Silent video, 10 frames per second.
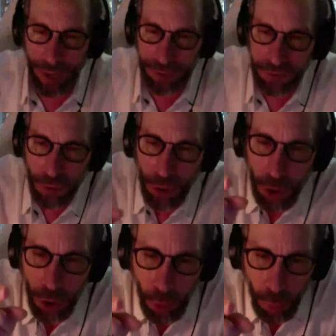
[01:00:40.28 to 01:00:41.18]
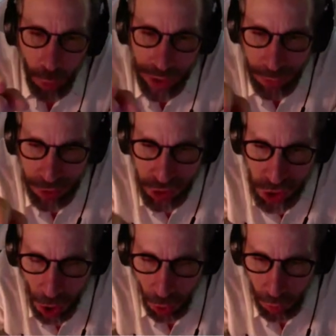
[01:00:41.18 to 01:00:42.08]
waves, we would
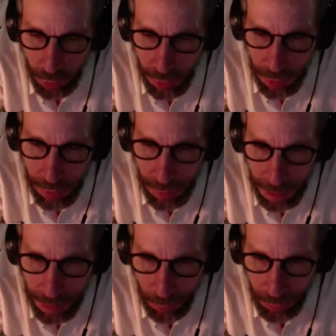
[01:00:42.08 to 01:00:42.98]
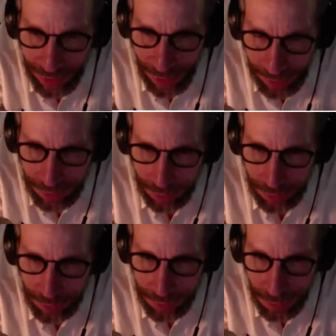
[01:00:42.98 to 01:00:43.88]
show, we
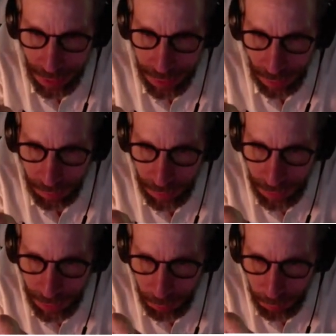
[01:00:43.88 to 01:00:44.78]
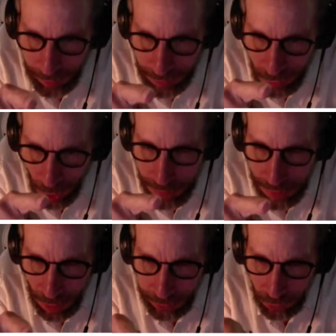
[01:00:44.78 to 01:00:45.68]
calculated, that by the time
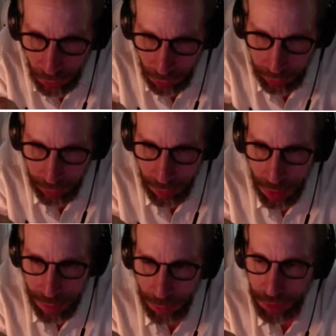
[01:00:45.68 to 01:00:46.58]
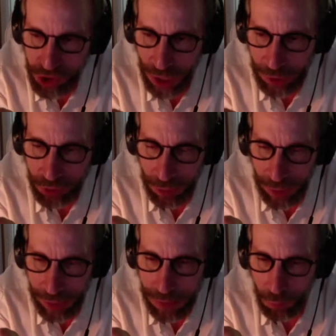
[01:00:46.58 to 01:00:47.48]
they got to Earth, they would change the
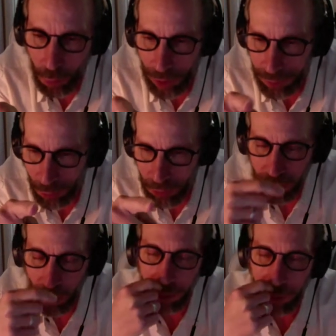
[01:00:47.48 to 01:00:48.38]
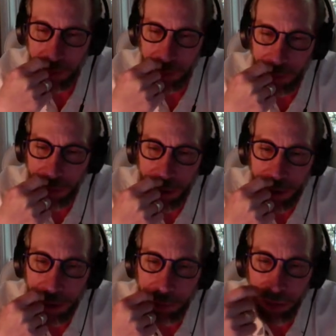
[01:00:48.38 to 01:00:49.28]
length of one of those tunnels
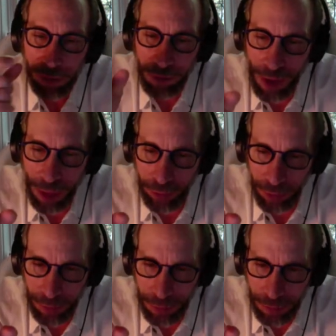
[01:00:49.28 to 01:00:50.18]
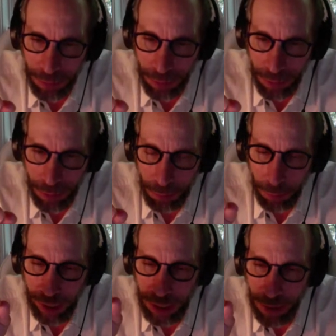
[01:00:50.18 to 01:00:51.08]
compared to the other
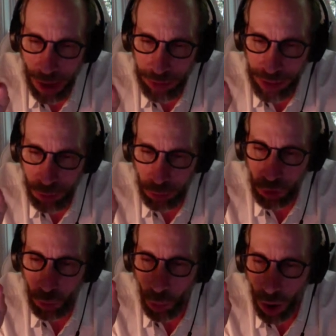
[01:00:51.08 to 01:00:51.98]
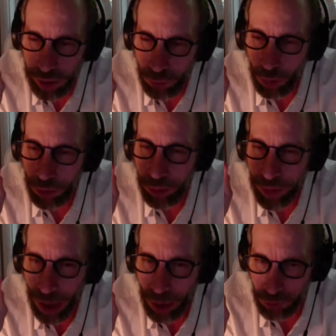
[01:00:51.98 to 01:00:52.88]
by an amount equal to 1 one
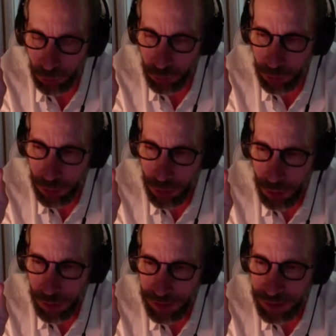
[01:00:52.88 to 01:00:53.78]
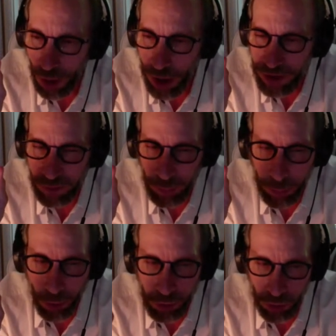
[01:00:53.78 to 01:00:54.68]
thousandth the size of a
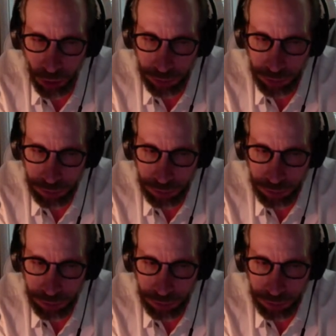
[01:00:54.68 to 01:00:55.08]
proton.